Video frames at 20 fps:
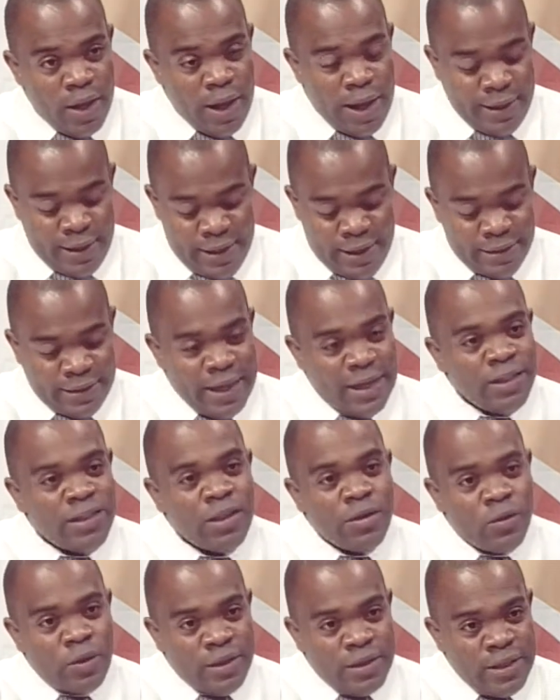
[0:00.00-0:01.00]
And the
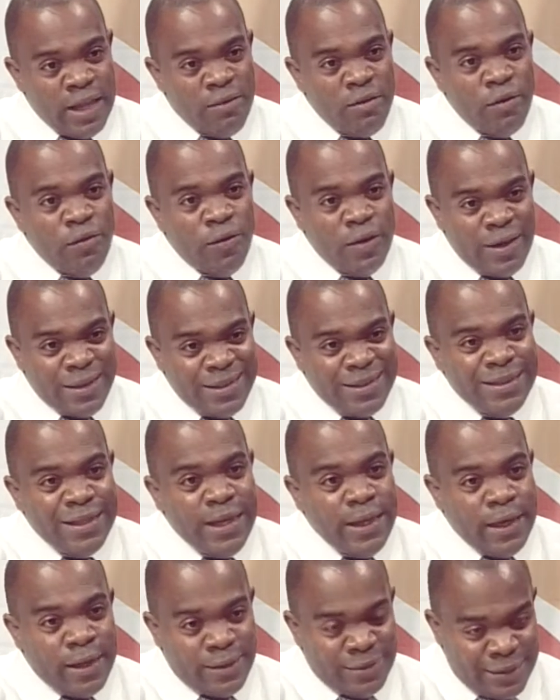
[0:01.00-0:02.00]
intentions was never for the
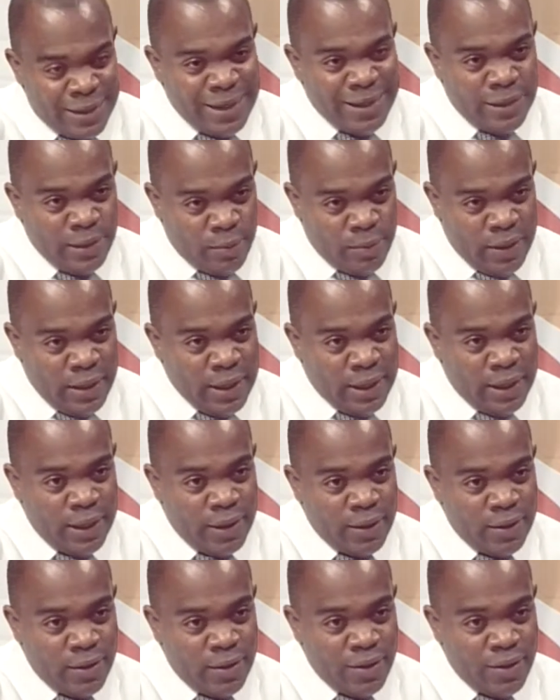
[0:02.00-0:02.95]
seniors in the beginning.